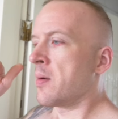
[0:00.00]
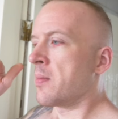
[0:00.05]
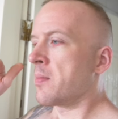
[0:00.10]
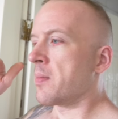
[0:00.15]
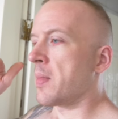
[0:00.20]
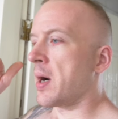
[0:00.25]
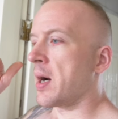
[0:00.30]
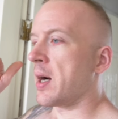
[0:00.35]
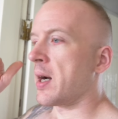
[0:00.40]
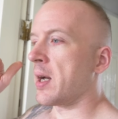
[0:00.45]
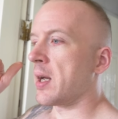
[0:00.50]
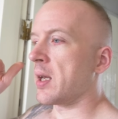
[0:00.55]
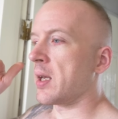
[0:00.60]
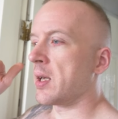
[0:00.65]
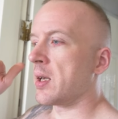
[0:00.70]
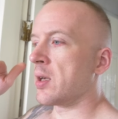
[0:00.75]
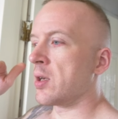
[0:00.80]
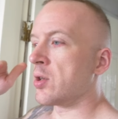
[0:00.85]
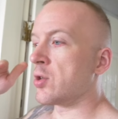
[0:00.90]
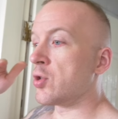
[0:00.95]

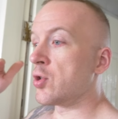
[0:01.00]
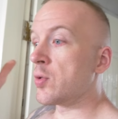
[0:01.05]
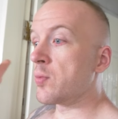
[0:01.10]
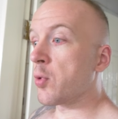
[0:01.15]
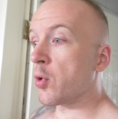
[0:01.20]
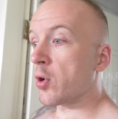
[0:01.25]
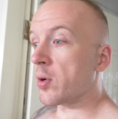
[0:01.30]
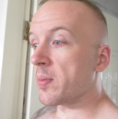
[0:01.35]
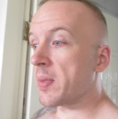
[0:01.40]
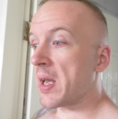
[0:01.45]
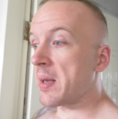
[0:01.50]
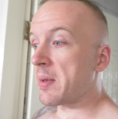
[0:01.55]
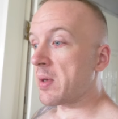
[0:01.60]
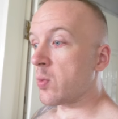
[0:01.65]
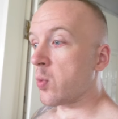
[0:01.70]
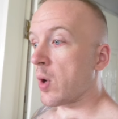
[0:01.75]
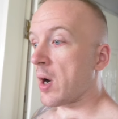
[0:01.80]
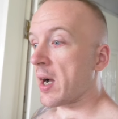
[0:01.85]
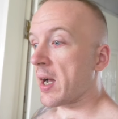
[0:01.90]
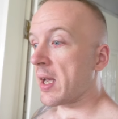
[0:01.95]
my newborn baby
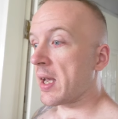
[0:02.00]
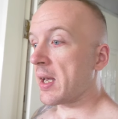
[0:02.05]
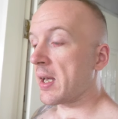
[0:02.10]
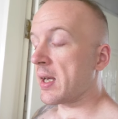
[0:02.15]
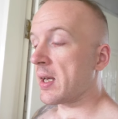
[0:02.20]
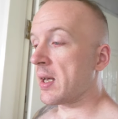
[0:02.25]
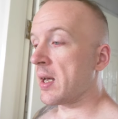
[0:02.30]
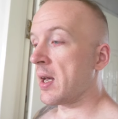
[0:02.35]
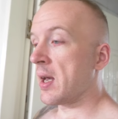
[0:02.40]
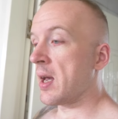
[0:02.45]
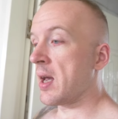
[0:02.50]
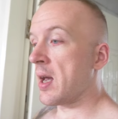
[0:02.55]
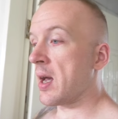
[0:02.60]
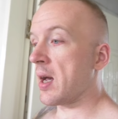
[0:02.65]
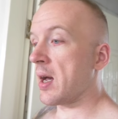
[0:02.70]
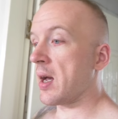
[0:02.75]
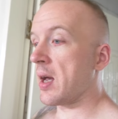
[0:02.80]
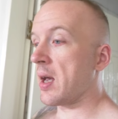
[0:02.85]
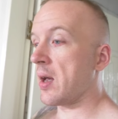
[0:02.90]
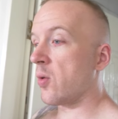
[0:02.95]
Wyatt
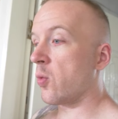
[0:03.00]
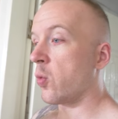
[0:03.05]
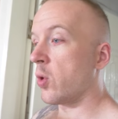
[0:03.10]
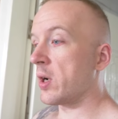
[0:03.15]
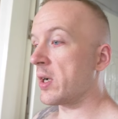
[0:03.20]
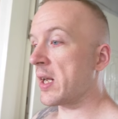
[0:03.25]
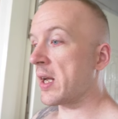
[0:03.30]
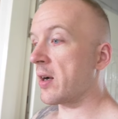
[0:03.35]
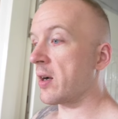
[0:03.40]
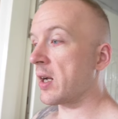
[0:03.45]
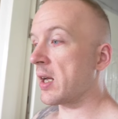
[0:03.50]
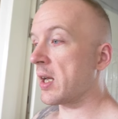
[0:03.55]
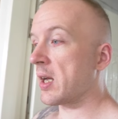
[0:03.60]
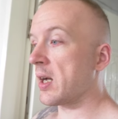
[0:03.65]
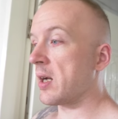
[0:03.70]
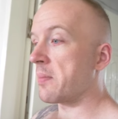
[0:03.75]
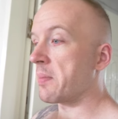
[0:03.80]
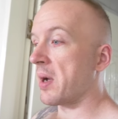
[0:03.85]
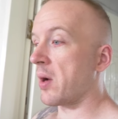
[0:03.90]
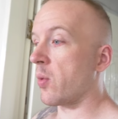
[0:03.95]
at one
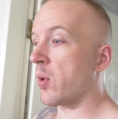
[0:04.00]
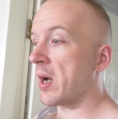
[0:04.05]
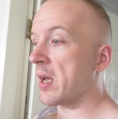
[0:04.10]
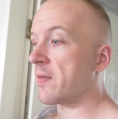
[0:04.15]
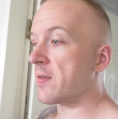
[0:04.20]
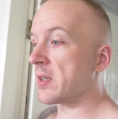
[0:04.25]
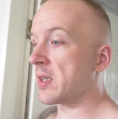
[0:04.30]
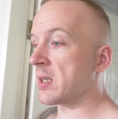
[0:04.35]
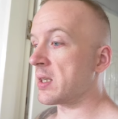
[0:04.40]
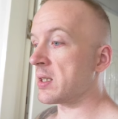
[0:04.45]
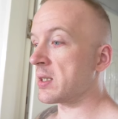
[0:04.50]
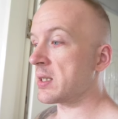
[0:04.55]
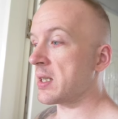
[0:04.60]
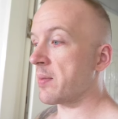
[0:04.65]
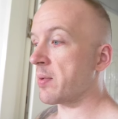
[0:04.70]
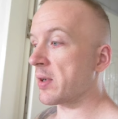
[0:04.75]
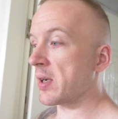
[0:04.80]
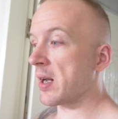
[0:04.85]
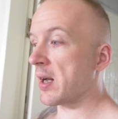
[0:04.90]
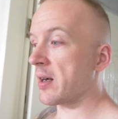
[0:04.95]
area, and my wife in a
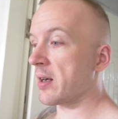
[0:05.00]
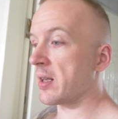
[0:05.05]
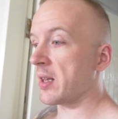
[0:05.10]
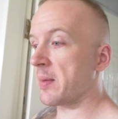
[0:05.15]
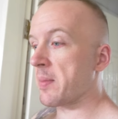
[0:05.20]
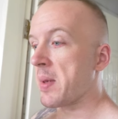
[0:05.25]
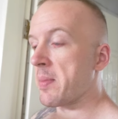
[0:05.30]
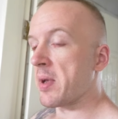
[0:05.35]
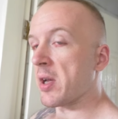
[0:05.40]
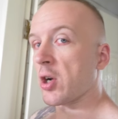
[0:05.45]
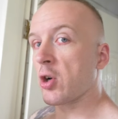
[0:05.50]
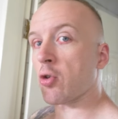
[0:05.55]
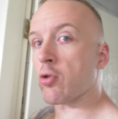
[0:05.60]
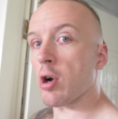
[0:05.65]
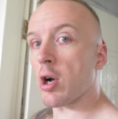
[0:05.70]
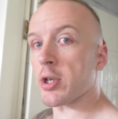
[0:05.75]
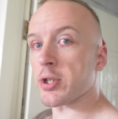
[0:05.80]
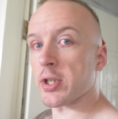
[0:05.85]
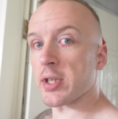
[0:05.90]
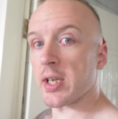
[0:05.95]
separate area, like maybe
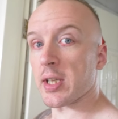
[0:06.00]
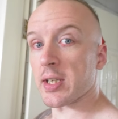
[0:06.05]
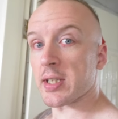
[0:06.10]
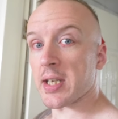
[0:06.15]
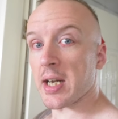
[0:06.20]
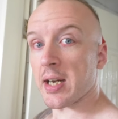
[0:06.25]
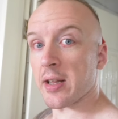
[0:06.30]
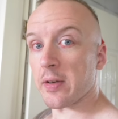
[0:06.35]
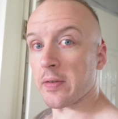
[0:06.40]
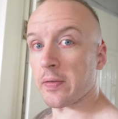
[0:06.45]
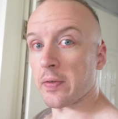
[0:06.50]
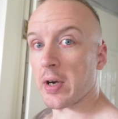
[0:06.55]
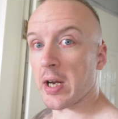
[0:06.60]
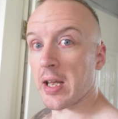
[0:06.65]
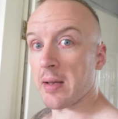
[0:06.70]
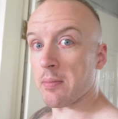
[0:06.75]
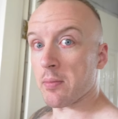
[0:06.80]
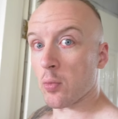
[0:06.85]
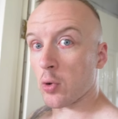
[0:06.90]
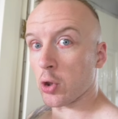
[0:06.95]
across on the other side of the
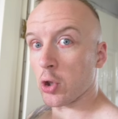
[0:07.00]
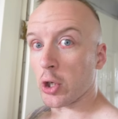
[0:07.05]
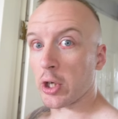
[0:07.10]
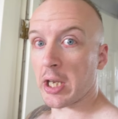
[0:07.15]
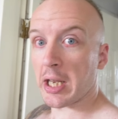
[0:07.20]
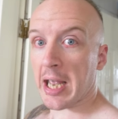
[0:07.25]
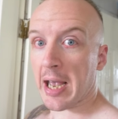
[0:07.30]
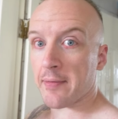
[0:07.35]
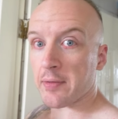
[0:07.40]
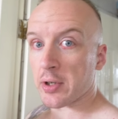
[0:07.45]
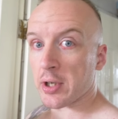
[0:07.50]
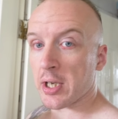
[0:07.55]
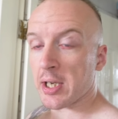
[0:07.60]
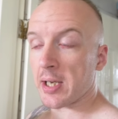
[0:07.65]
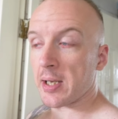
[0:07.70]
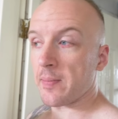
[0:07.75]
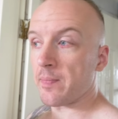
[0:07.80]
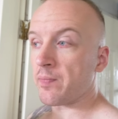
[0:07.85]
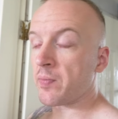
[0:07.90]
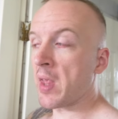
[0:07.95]
frame looking after
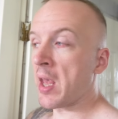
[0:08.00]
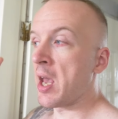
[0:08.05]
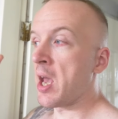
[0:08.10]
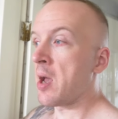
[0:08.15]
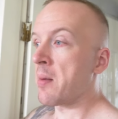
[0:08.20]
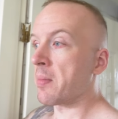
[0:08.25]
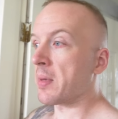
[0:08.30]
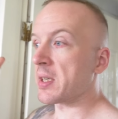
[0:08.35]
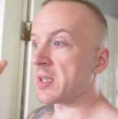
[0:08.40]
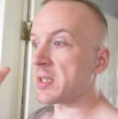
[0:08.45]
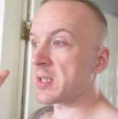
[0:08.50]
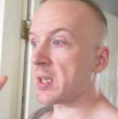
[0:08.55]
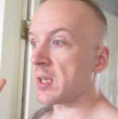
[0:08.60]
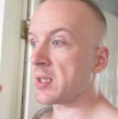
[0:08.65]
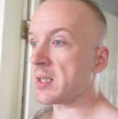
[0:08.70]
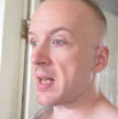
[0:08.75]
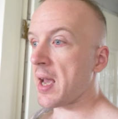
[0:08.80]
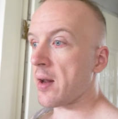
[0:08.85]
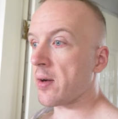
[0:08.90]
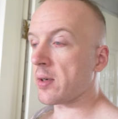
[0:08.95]
him, my
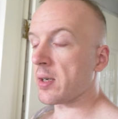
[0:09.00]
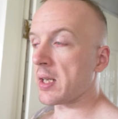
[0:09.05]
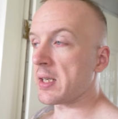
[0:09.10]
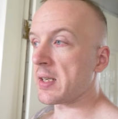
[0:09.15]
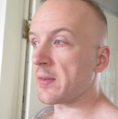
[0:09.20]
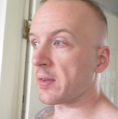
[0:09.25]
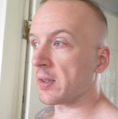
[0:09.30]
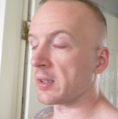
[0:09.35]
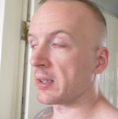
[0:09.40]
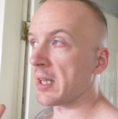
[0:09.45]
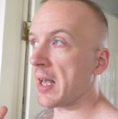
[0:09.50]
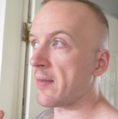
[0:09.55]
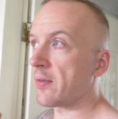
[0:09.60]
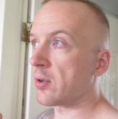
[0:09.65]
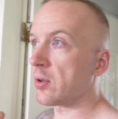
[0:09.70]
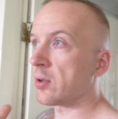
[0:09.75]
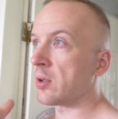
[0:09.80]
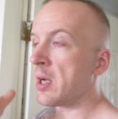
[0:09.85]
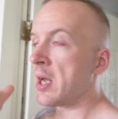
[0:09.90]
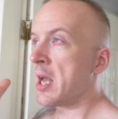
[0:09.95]
son down on a different
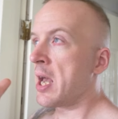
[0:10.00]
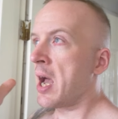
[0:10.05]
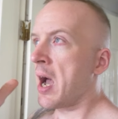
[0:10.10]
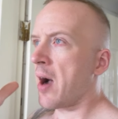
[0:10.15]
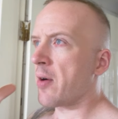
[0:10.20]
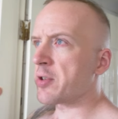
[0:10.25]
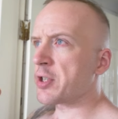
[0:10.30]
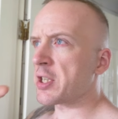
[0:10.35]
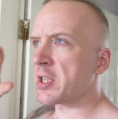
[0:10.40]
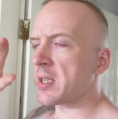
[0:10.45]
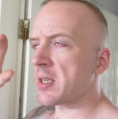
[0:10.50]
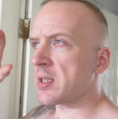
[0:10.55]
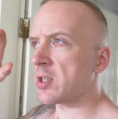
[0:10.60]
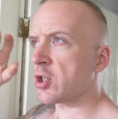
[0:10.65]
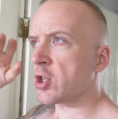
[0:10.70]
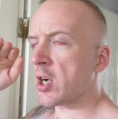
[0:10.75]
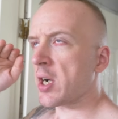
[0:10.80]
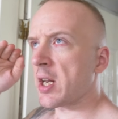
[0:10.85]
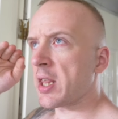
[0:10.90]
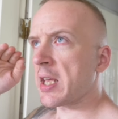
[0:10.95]
level. I was just
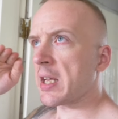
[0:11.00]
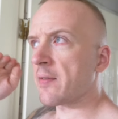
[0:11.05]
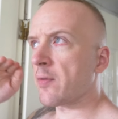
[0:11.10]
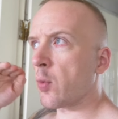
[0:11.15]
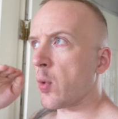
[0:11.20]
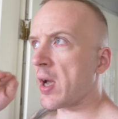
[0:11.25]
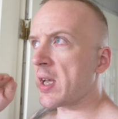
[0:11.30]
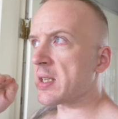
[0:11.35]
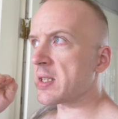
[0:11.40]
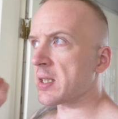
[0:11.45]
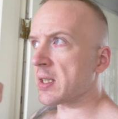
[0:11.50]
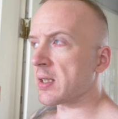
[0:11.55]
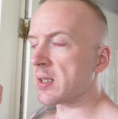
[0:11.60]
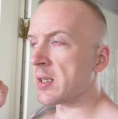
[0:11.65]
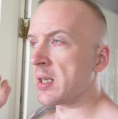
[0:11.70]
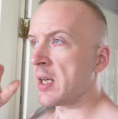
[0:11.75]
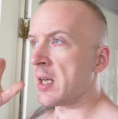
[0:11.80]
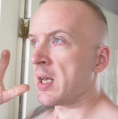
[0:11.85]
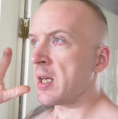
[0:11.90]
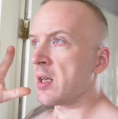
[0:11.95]
trying to think of ways to
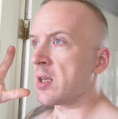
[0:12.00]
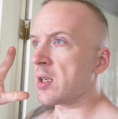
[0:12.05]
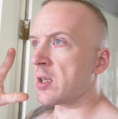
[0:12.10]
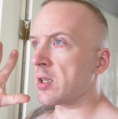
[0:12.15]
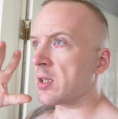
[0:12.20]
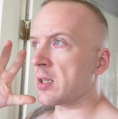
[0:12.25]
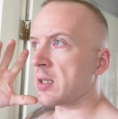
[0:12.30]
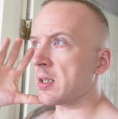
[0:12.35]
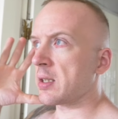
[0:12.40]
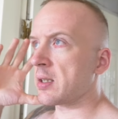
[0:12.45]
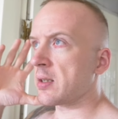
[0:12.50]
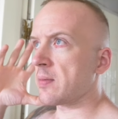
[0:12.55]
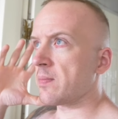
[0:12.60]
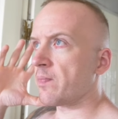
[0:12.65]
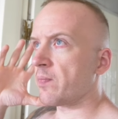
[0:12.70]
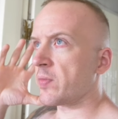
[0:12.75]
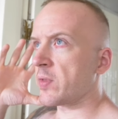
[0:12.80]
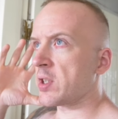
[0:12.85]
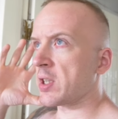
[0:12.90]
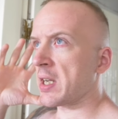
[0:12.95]

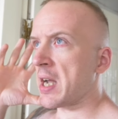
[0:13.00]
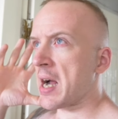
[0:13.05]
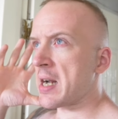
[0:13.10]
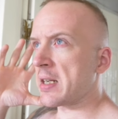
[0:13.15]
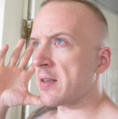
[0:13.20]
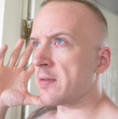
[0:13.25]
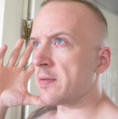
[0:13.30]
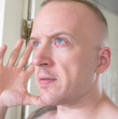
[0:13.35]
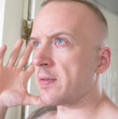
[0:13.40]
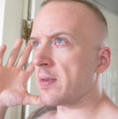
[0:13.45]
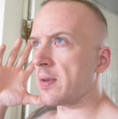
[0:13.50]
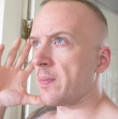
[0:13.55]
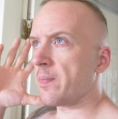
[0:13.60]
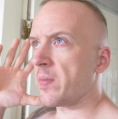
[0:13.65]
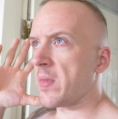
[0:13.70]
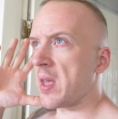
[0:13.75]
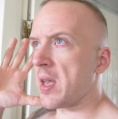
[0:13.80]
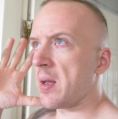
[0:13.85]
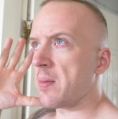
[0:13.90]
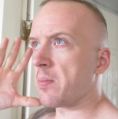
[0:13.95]
kind of
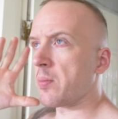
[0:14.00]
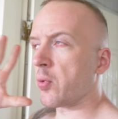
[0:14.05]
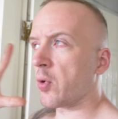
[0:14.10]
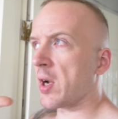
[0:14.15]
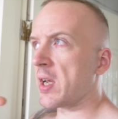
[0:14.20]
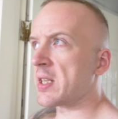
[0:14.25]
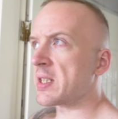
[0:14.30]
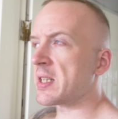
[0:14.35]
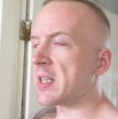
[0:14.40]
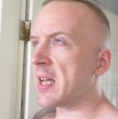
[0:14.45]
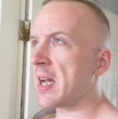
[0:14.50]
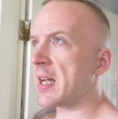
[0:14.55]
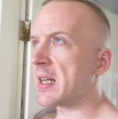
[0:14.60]
embrace the